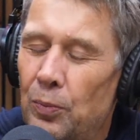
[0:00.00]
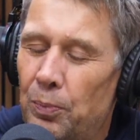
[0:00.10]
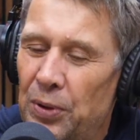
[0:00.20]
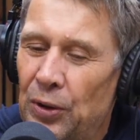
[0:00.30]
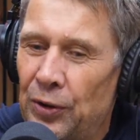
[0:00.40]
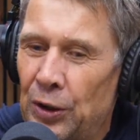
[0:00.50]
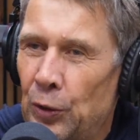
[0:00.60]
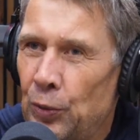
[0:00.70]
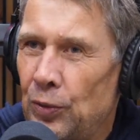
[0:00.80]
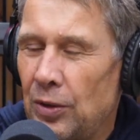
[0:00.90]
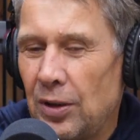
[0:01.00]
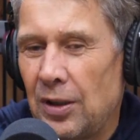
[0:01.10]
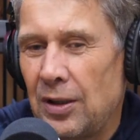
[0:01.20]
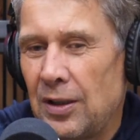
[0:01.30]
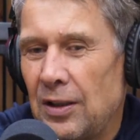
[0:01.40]
build an own
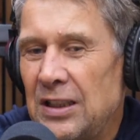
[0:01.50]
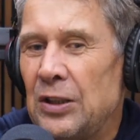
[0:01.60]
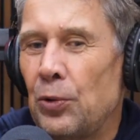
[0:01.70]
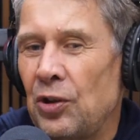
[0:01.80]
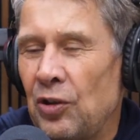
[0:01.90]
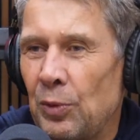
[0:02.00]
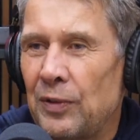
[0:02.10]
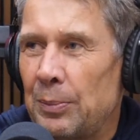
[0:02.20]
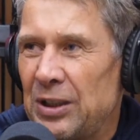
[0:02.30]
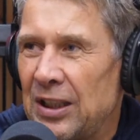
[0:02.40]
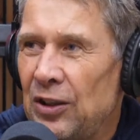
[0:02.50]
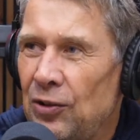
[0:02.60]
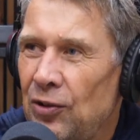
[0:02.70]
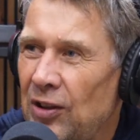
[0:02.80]
ecosystem of applications.